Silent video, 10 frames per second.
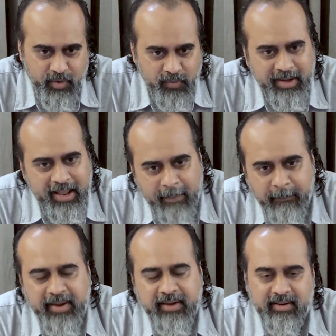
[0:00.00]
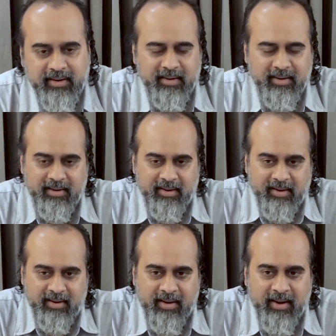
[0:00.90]
What will happen
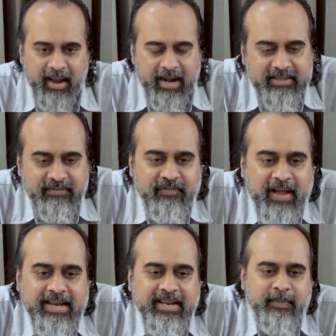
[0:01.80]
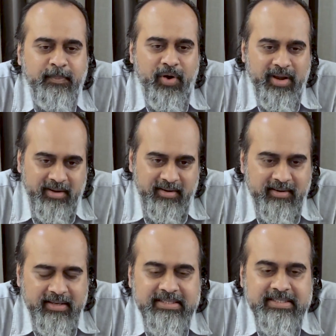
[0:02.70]
at the final
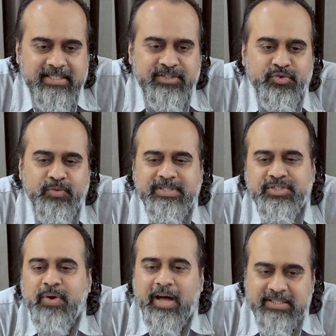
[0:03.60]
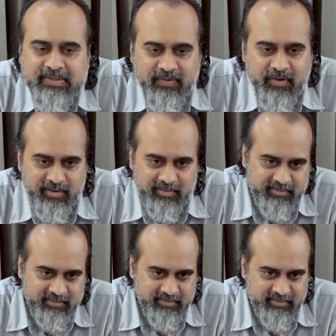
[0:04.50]
point is just too much to ask for.
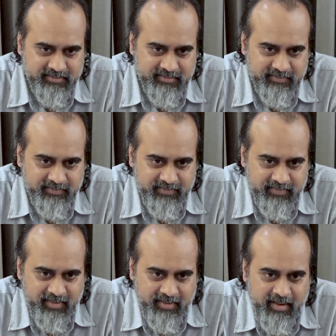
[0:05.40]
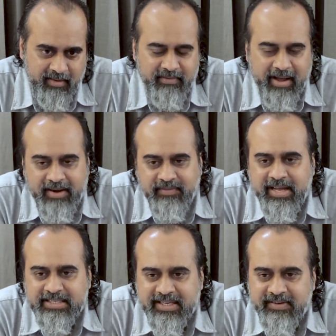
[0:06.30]
Why are
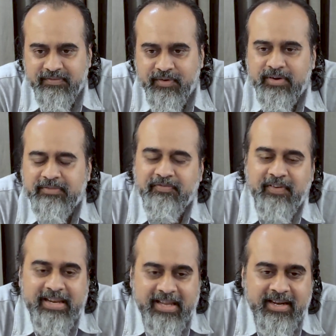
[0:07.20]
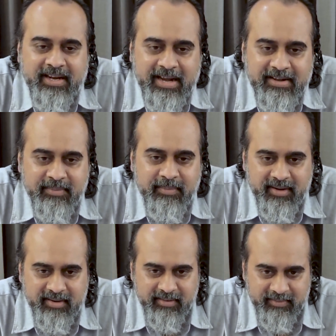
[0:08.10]
we asking for final
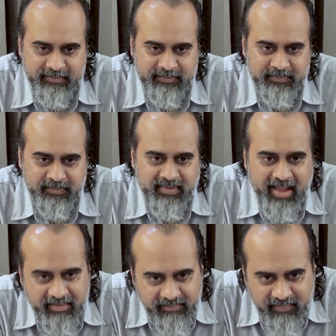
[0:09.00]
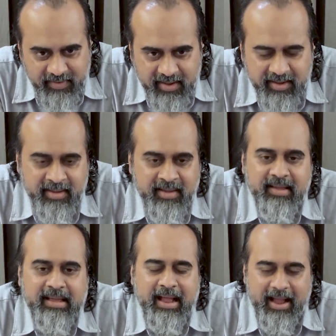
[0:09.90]
enlightenment? Have we
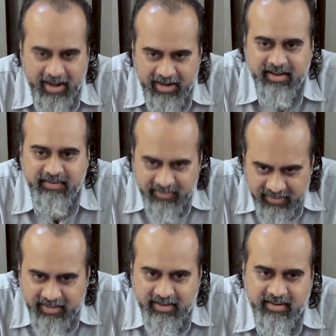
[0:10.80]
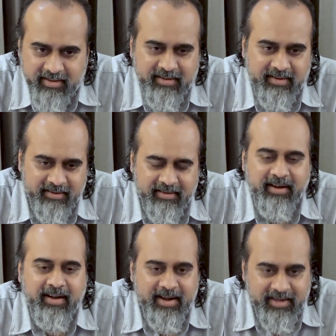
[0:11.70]
had even a
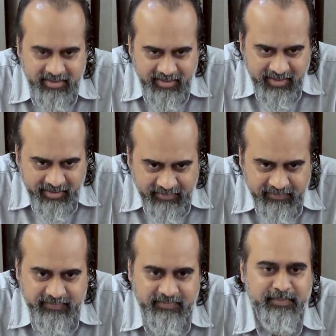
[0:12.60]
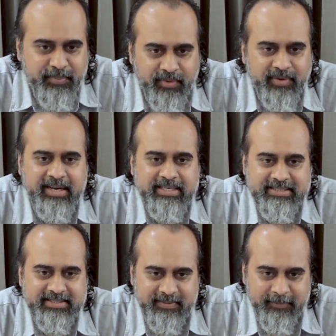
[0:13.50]
relative
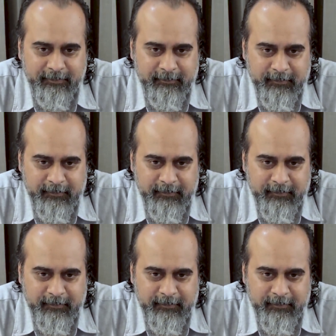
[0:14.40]
progress?